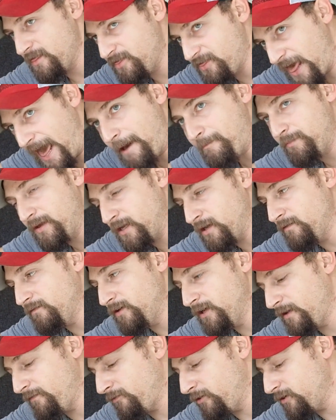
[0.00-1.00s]
that big of a
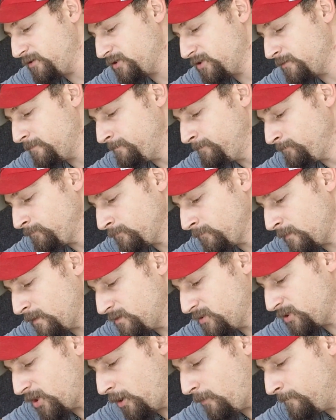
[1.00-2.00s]
difference.
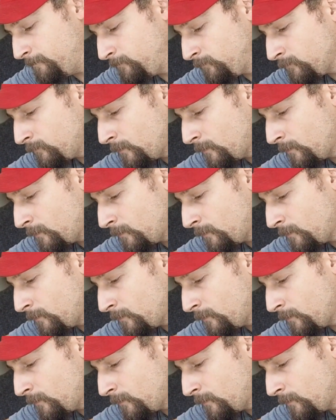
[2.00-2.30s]
So